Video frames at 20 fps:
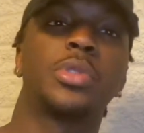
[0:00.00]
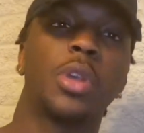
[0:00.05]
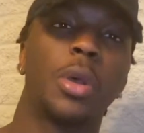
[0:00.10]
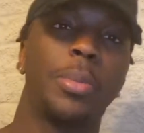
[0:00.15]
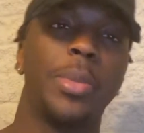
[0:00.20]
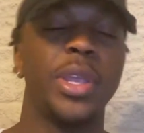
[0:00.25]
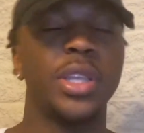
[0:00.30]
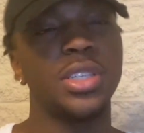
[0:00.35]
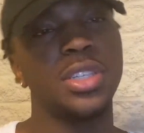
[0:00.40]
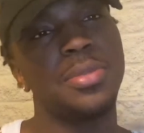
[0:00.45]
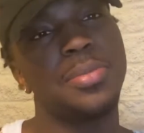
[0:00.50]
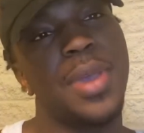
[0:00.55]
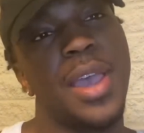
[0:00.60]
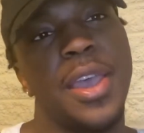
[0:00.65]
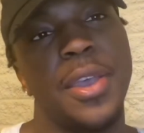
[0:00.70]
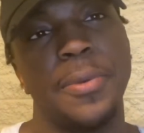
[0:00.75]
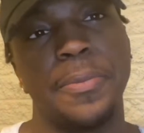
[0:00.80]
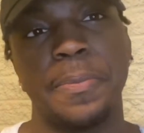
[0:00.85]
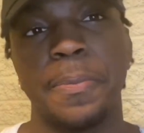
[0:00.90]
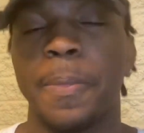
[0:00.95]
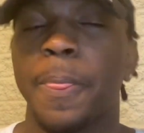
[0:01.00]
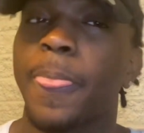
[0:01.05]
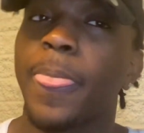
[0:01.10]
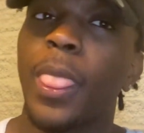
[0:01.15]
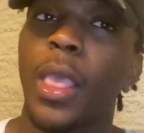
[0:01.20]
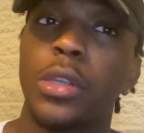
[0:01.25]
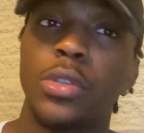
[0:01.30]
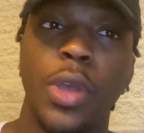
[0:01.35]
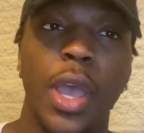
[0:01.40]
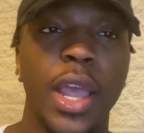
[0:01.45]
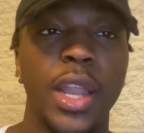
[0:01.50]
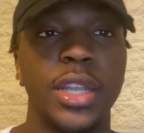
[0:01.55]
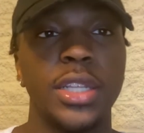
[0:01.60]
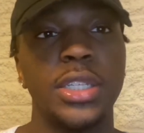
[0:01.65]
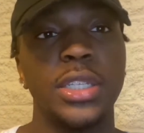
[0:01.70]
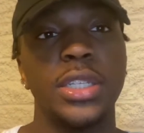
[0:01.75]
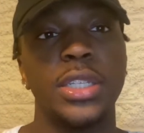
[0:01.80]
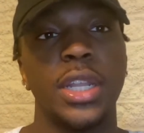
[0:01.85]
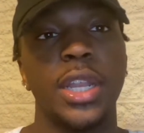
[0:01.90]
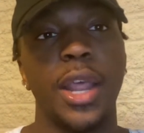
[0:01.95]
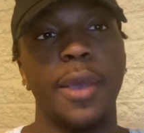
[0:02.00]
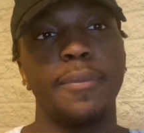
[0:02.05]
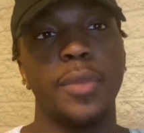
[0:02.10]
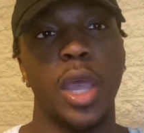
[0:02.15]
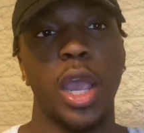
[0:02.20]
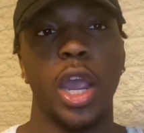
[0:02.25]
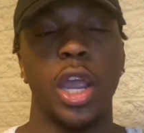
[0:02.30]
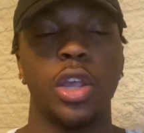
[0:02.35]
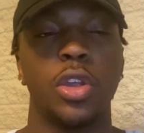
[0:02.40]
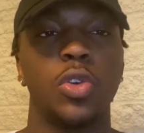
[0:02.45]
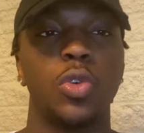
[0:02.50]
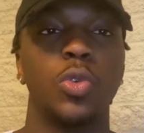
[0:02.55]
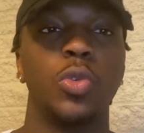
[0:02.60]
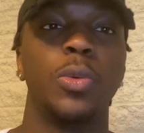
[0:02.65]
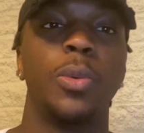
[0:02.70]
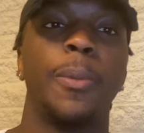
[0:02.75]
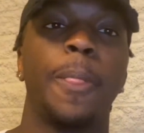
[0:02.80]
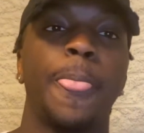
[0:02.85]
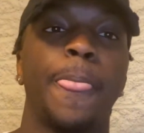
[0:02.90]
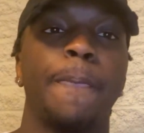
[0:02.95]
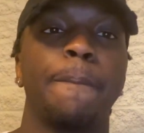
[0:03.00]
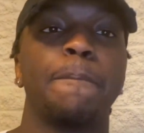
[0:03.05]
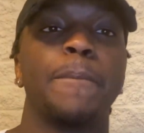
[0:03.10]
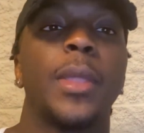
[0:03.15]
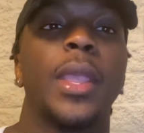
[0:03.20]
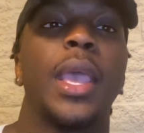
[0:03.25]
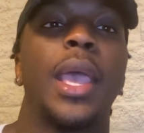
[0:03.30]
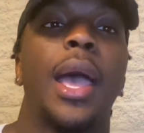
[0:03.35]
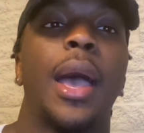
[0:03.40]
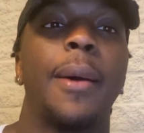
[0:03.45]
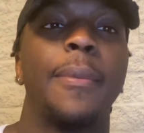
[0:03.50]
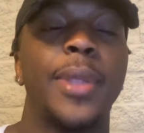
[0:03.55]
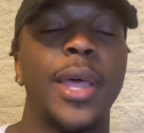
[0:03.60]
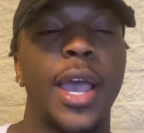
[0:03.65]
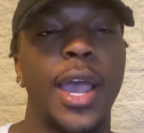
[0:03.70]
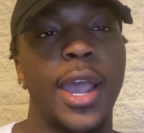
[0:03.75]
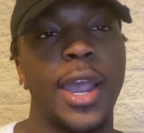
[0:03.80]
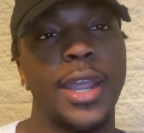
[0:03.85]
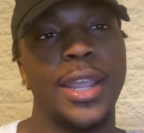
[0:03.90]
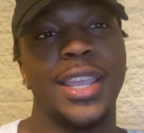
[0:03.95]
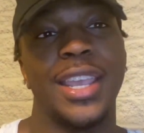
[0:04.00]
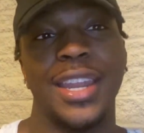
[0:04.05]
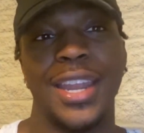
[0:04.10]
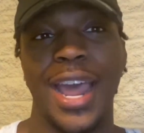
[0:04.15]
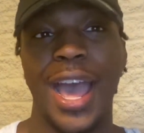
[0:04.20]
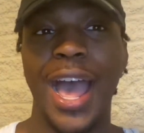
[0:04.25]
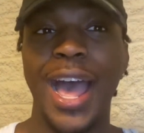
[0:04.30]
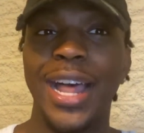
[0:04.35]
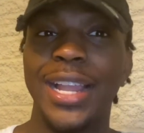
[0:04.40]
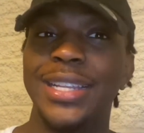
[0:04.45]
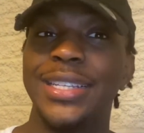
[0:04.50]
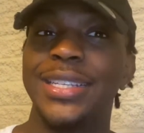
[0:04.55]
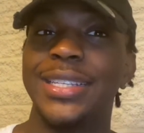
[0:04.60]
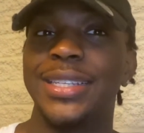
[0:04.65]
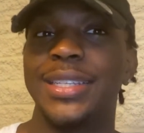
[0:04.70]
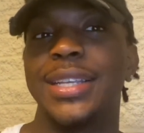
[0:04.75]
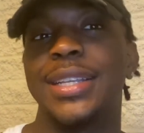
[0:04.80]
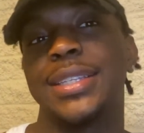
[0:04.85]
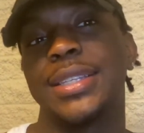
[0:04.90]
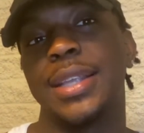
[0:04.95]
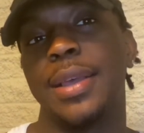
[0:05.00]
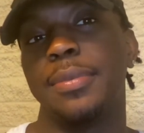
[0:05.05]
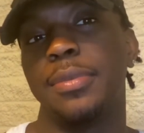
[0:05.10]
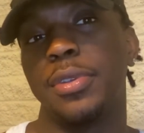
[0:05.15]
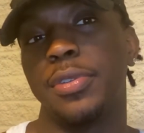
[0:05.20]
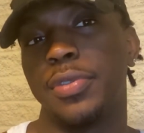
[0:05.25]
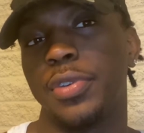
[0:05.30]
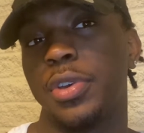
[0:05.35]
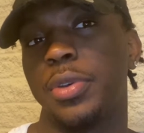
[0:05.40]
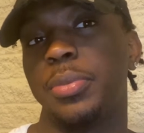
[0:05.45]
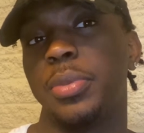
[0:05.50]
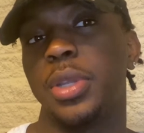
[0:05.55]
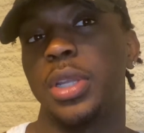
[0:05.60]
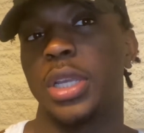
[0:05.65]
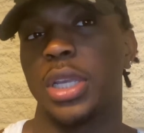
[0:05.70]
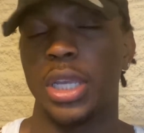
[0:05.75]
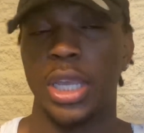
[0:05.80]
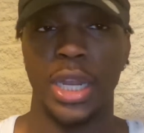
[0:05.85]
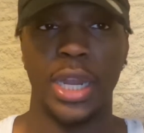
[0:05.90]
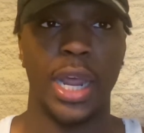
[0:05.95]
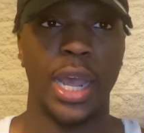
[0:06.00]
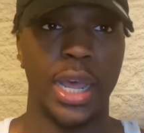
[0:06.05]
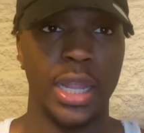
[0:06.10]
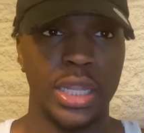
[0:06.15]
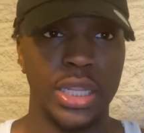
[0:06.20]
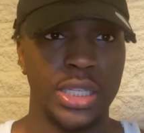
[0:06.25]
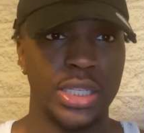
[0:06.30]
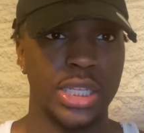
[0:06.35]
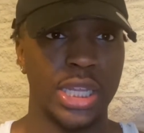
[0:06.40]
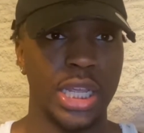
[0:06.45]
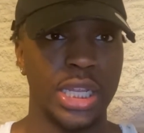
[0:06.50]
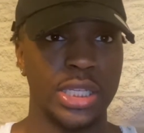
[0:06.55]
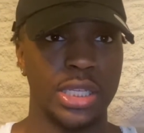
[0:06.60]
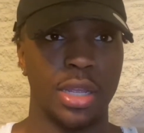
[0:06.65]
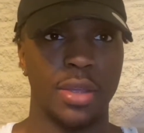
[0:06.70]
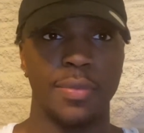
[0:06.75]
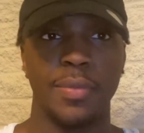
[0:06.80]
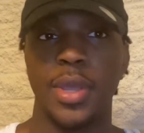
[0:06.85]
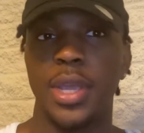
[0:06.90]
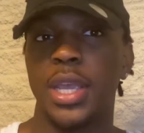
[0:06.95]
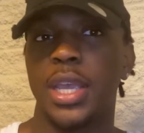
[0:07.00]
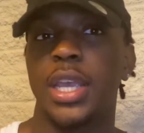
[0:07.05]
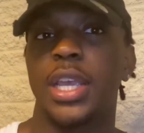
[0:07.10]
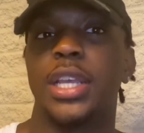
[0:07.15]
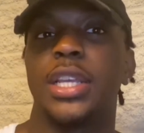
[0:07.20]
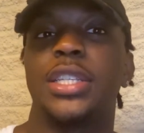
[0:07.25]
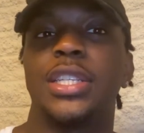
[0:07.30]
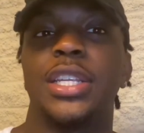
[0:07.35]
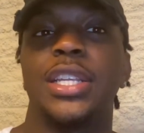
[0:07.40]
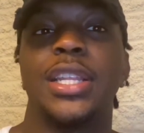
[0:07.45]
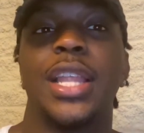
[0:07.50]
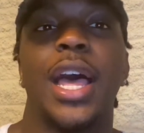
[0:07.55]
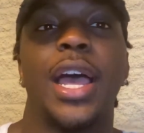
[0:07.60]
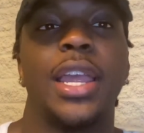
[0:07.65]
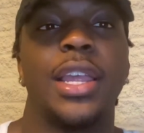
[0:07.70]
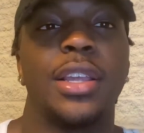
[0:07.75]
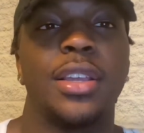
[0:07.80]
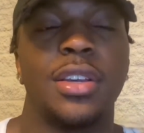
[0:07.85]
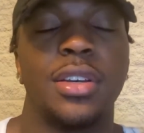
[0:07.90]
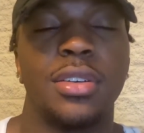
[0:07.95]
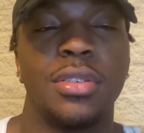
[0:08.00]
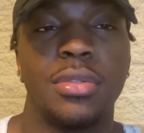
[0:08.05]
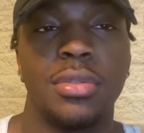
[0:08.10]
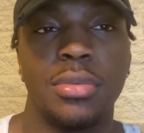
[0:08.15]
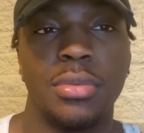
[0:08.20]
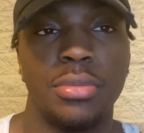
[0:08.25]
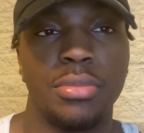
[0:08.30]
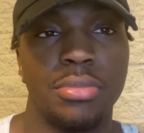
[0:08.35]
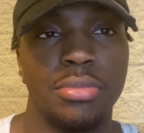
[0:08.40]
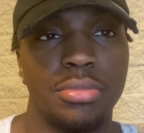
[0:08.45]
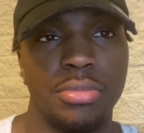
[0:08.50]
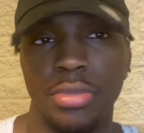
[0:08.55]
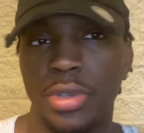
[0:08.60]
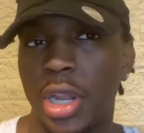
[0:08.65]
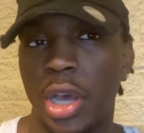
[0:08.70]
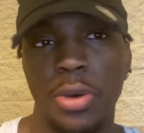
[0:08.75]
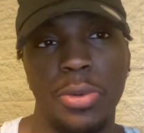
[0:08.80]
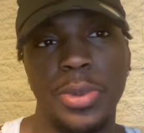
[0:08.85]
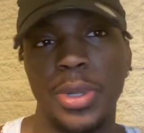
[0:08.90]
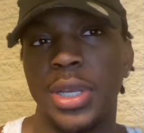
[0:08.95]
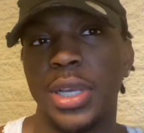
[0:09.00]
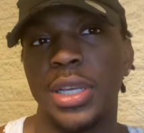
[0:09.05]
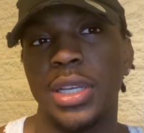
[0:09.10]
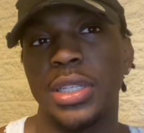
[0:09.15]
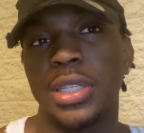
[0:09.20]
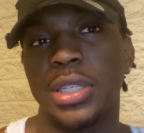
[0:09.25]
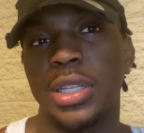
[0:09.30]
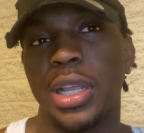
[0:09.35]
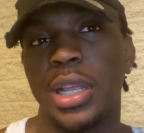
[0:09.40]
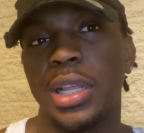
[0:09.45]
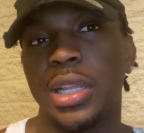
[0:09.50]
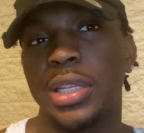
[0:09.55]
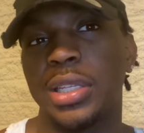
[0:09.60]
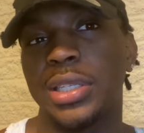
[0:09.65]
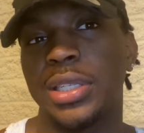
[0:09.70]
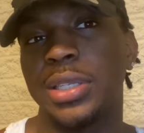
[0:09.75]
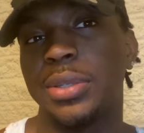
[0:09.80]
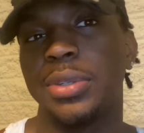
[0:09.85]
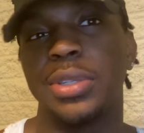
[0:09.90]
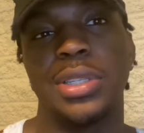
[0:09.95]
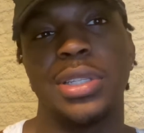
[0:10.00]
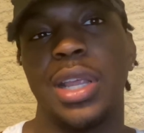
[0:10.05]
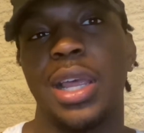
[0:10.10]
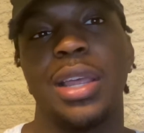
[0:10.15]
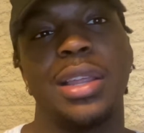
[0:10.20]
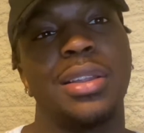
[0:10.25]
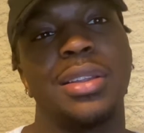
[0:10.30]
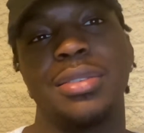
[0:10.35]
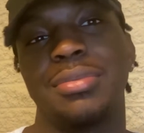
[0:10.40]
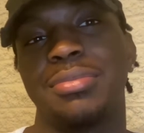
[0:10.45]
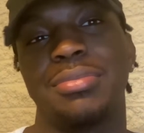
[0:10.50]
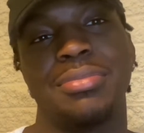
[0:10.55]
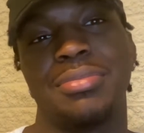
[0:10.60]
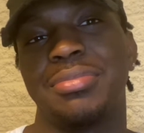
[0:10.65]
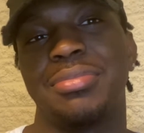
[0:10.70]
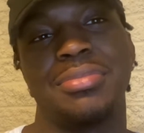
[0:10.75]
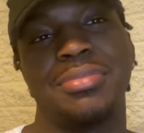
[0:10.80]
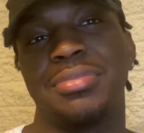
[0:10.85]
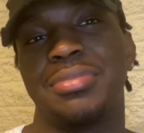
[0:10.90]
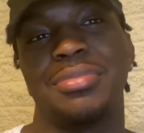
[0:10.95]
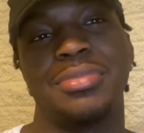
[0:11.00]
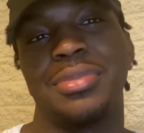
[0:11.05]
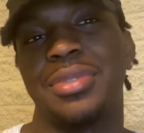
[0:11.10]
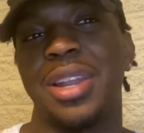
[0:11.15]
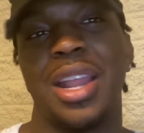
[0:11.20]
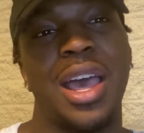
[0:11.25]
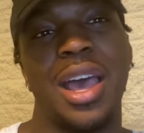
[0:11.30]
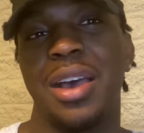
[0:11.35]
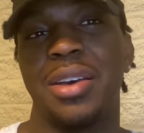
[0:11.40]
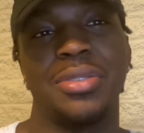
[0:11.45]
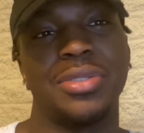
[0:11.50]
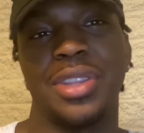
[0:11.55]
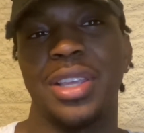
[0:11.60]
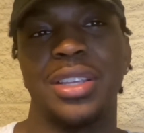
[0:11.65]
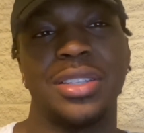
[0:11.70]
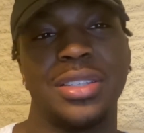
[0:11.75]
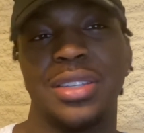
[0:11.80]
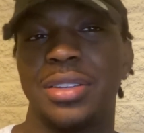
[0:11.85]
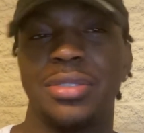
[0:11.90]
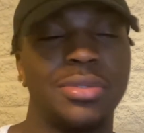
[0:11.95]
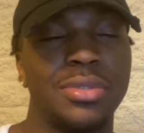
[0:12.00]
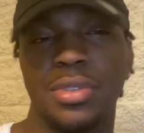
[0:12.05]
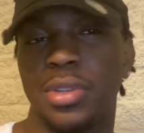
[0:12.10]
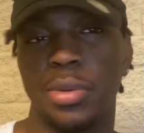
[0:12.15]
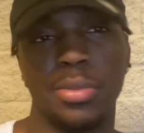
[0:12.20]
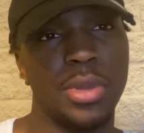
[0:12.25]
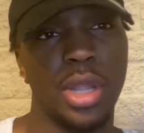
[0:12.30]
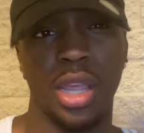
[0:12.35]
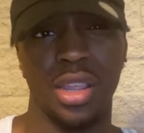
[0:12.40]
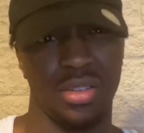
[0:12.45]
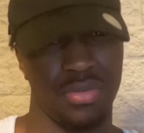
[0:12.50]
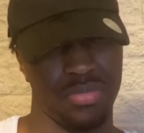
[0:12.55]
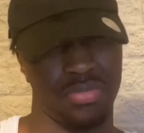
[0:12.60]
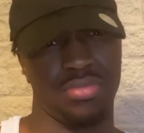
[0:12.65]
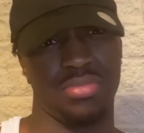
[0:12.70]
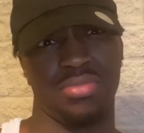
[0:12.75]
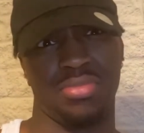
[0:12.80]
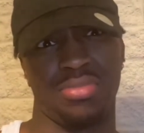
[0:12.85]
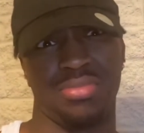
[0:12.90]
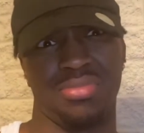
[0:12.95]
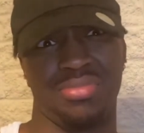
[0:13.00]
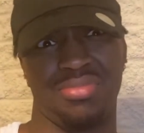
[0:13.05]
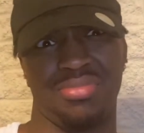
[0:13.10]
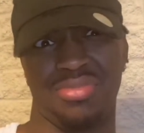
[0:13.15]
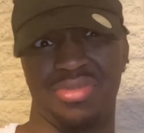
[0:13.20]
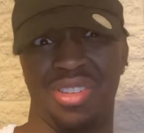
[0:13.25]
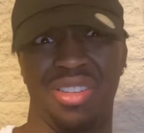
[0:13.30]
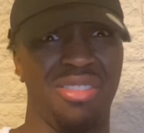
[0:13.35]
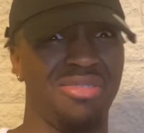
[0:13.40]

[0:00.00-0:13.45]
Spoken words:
basically, man, so after she said that, I'm like, all right, cool. I'm like, all right, can I at least get something? You feel me? Can I at least get something? She like, no, because she's like, nah, I don't think so. I'm like, you